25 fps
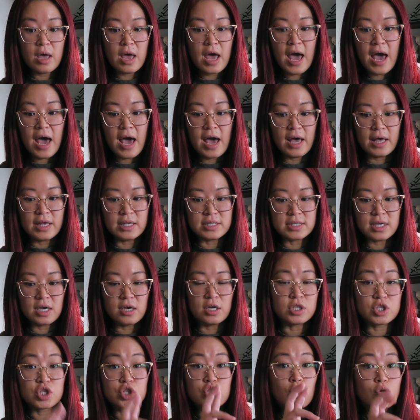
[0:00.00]
as
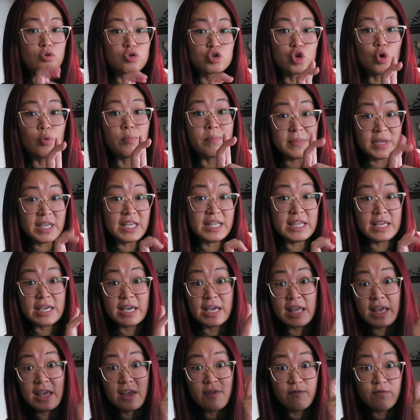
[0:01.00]
a social
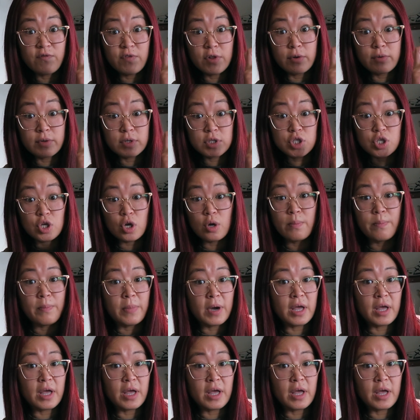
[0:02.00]
media influencer,